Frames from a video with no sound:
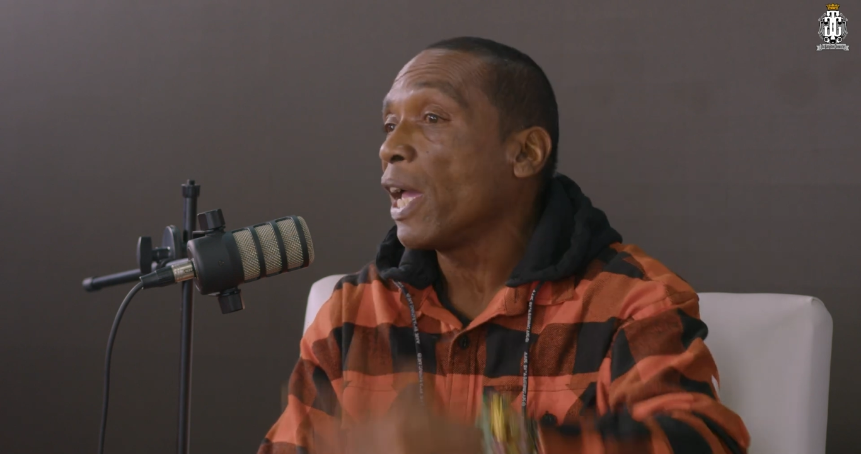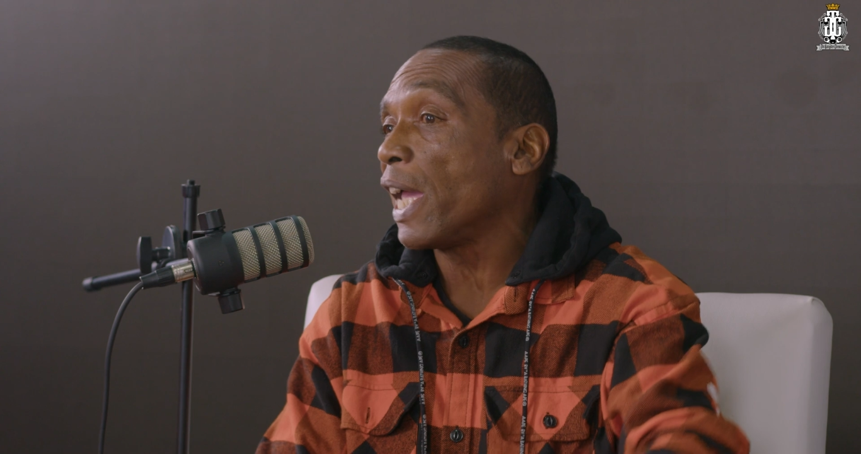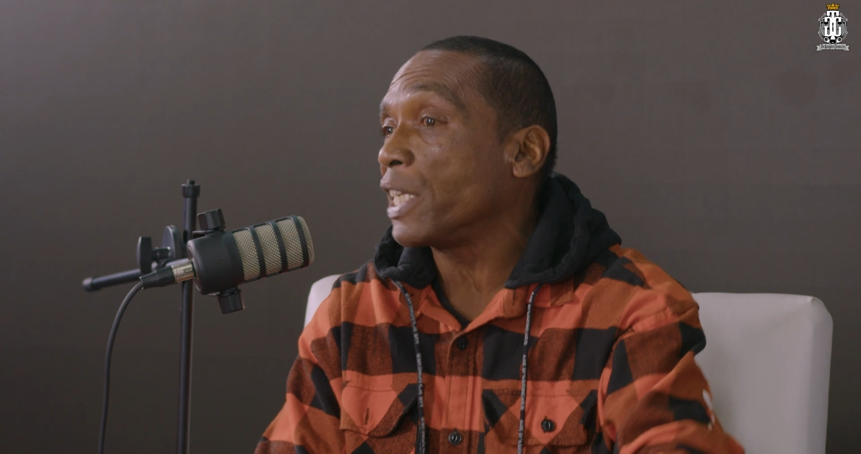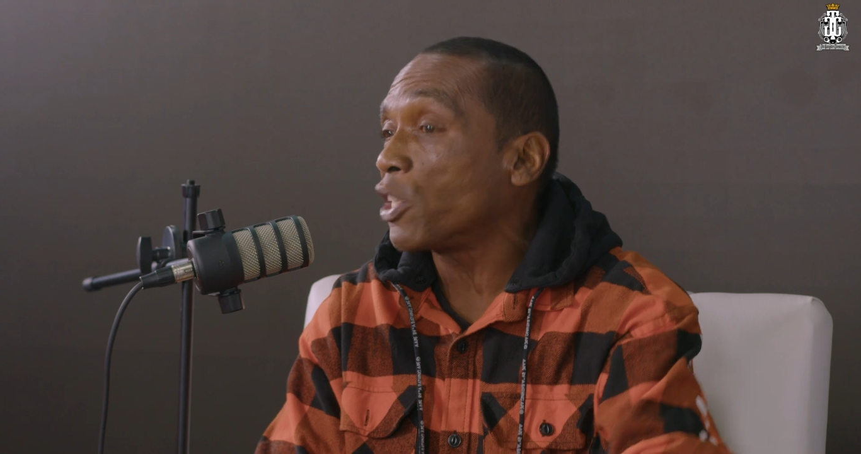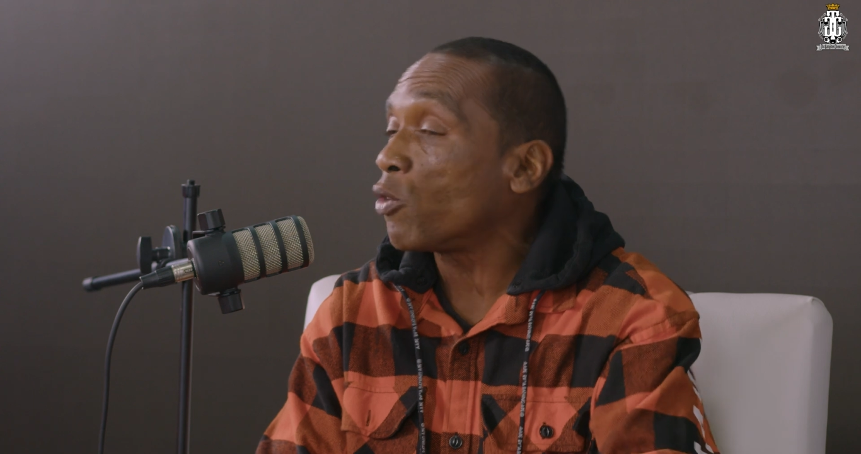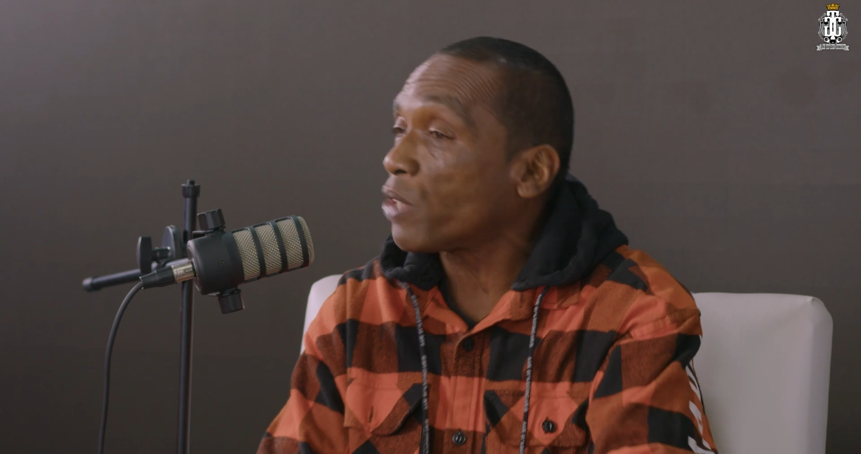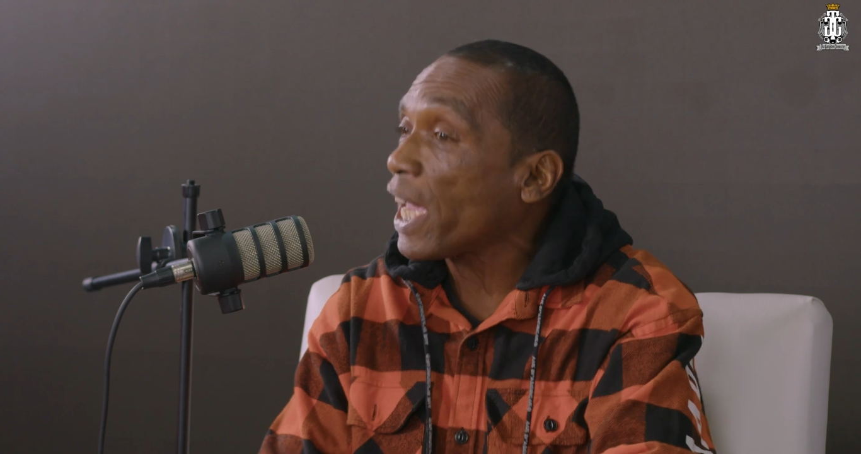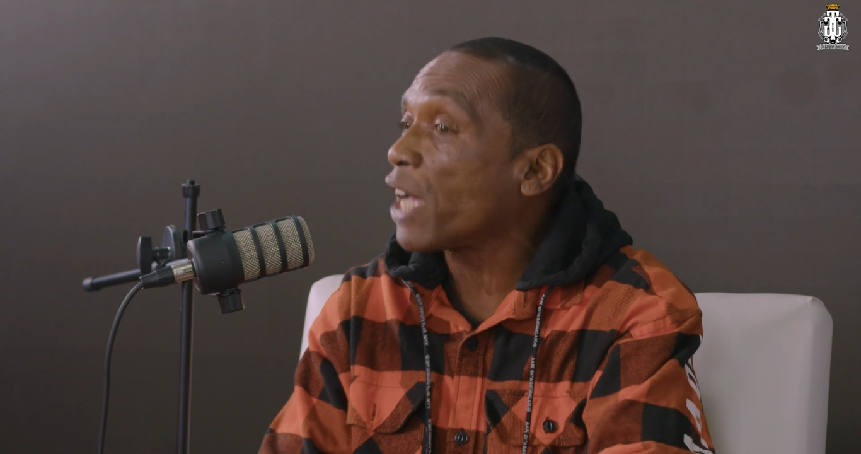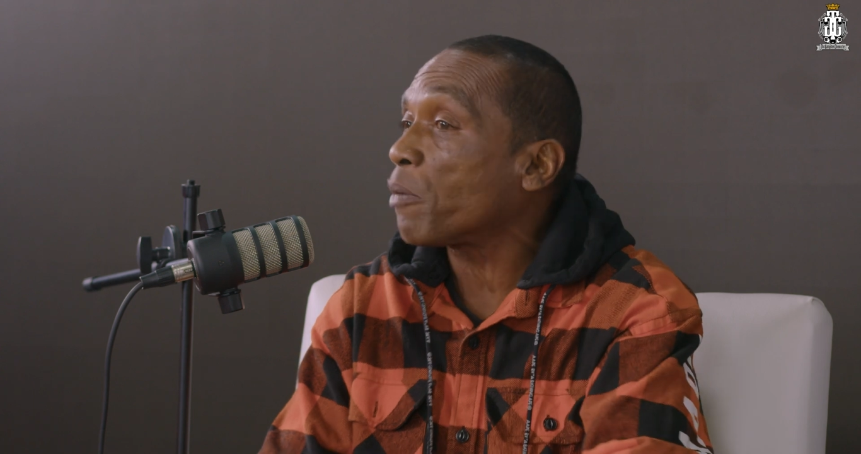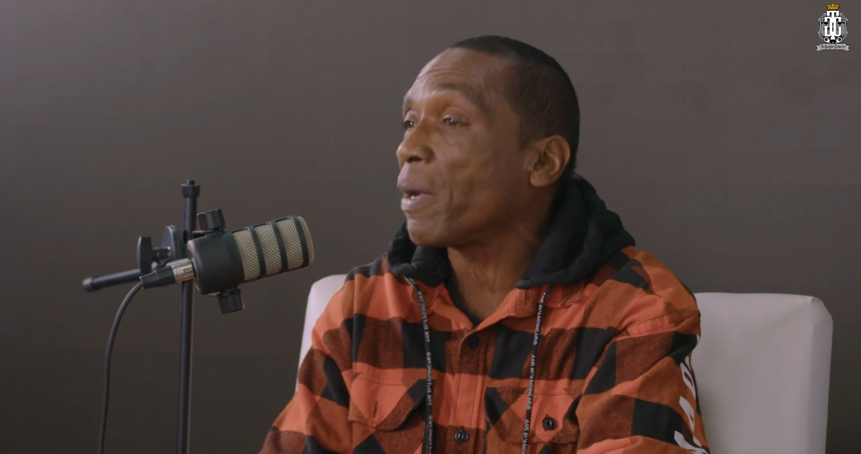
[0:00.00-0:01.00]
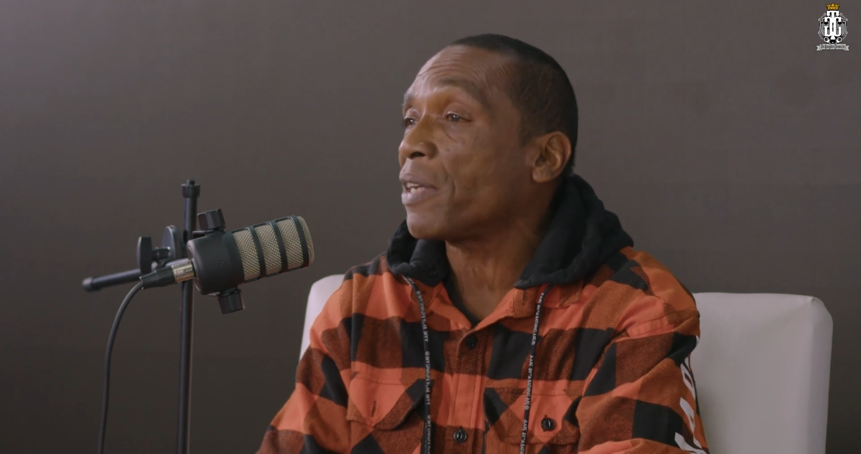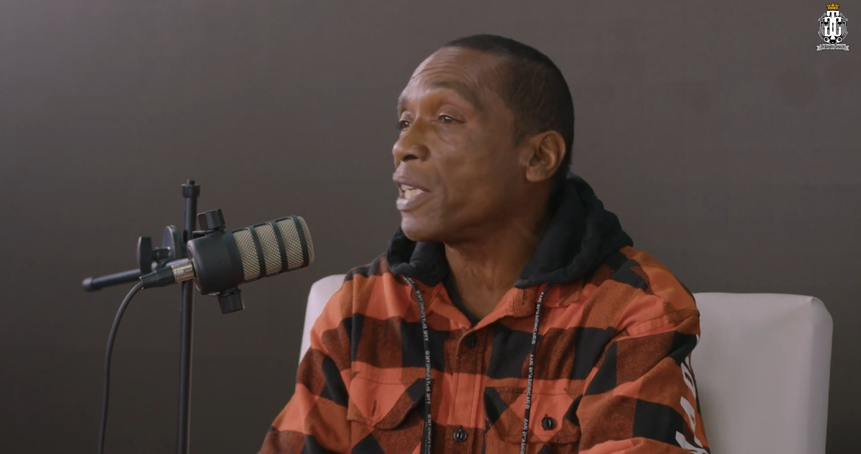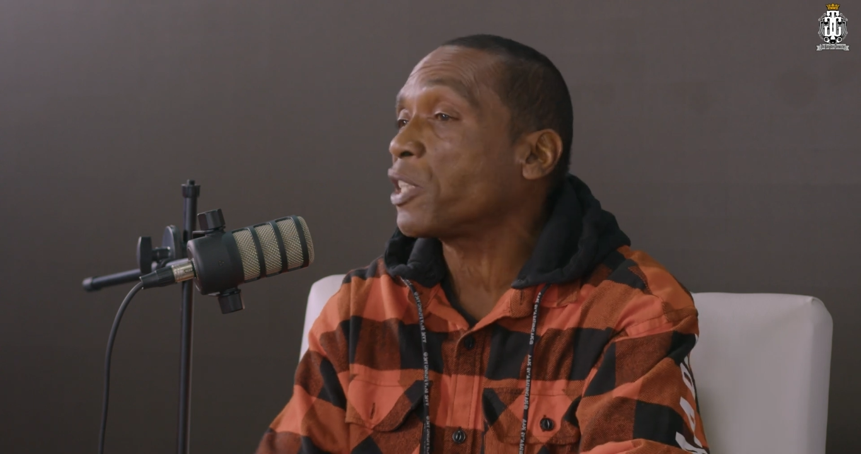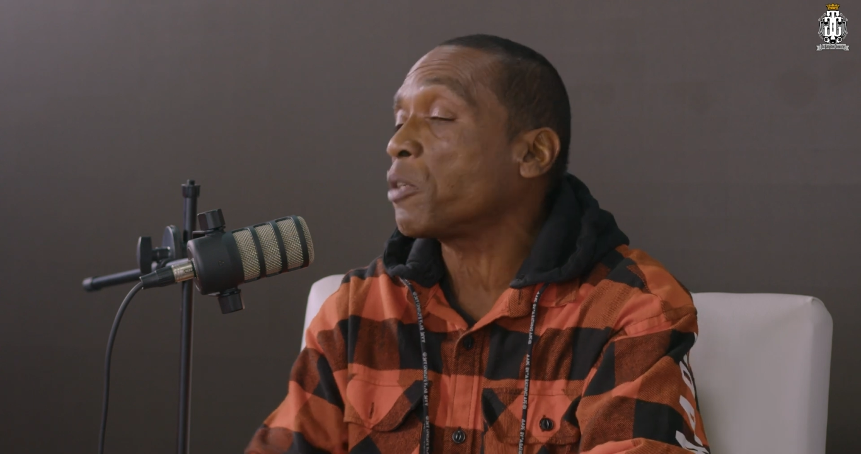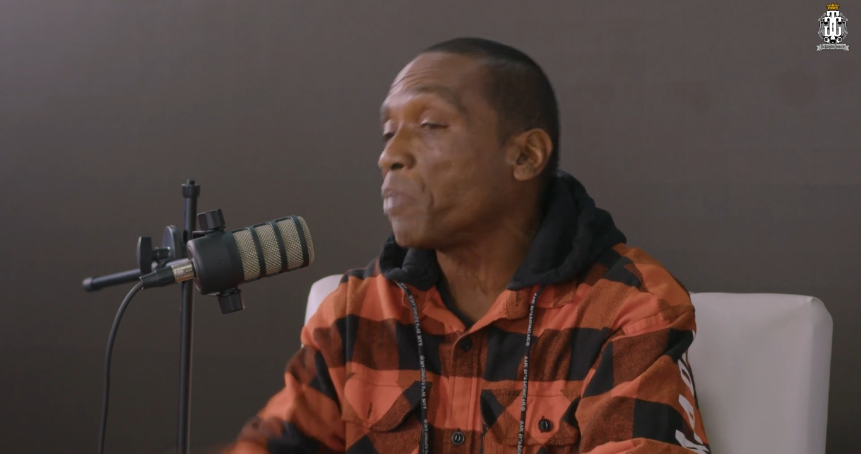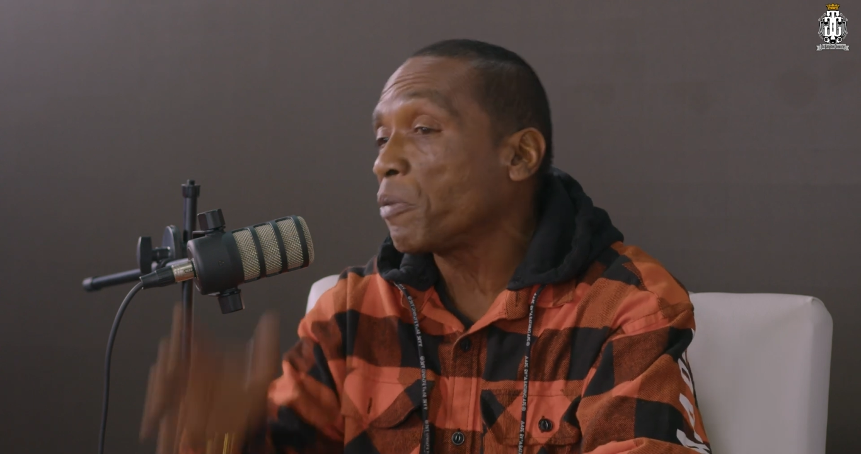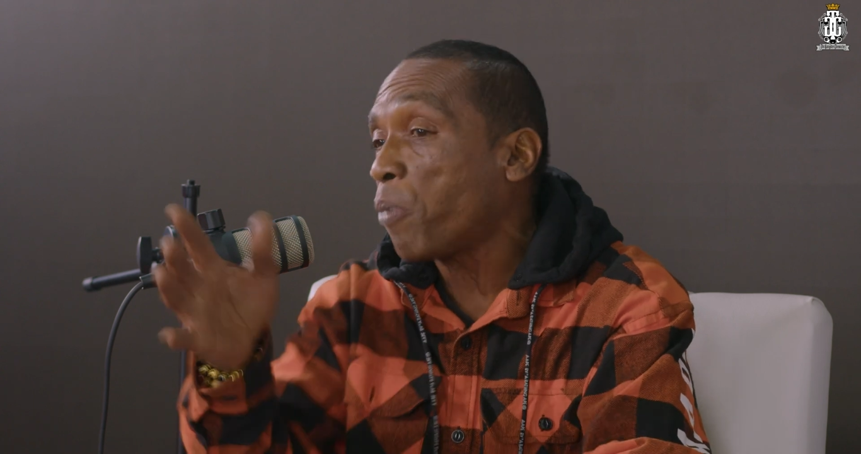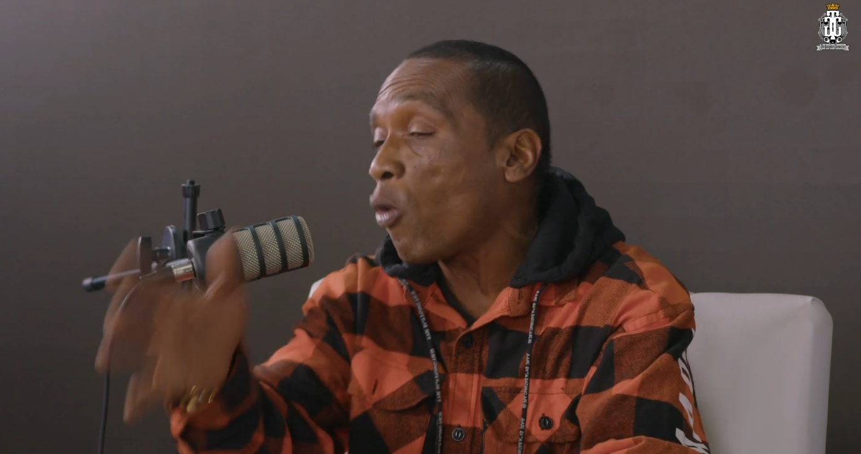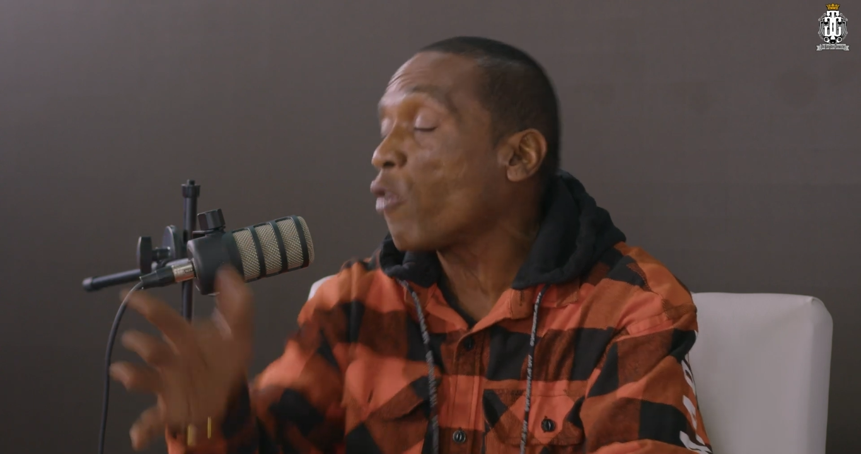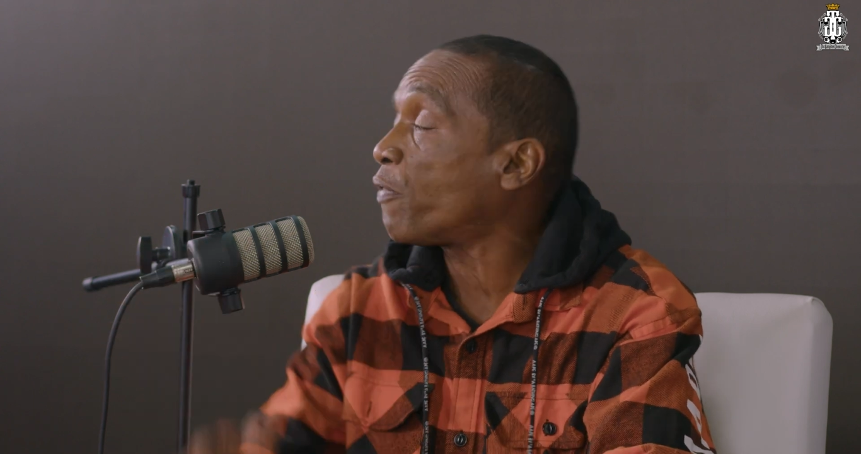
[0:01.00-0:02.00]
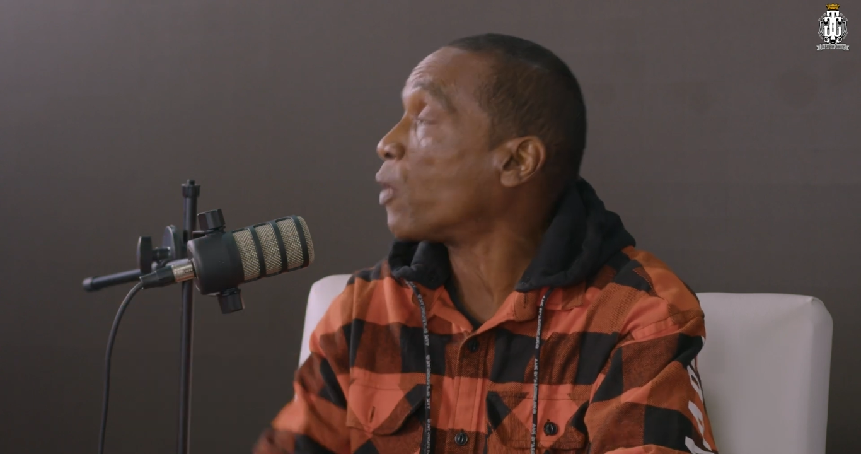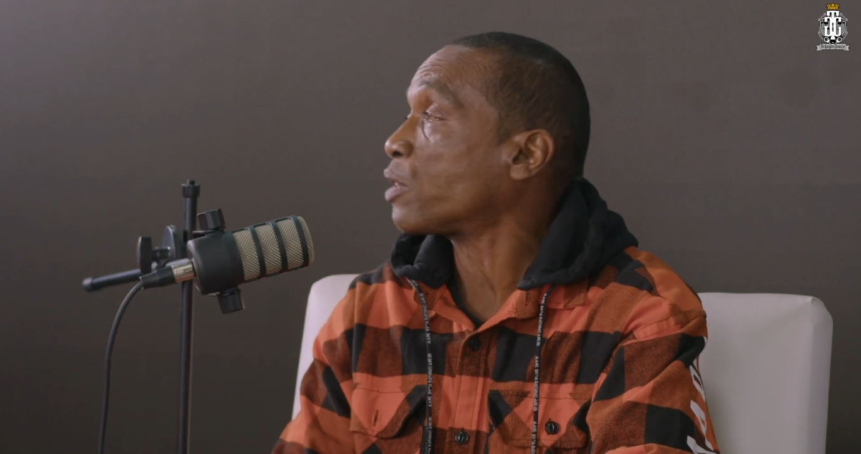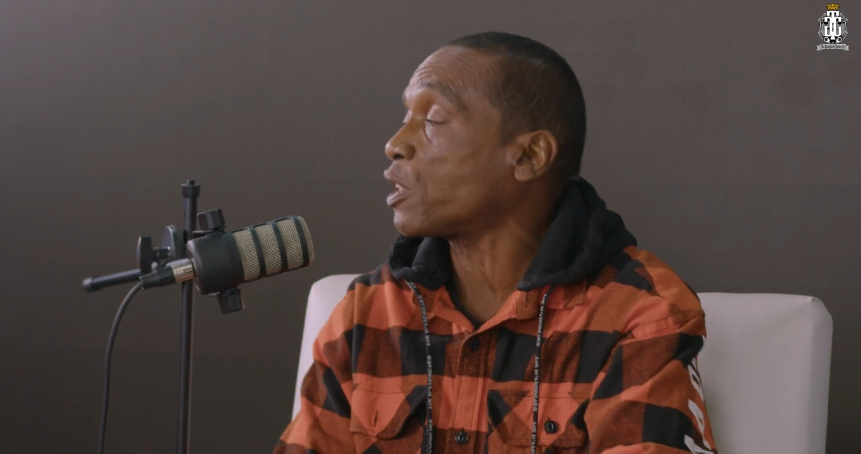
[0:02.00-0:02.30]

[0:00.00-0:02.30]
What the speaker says: and don't care about nothing but poor folks,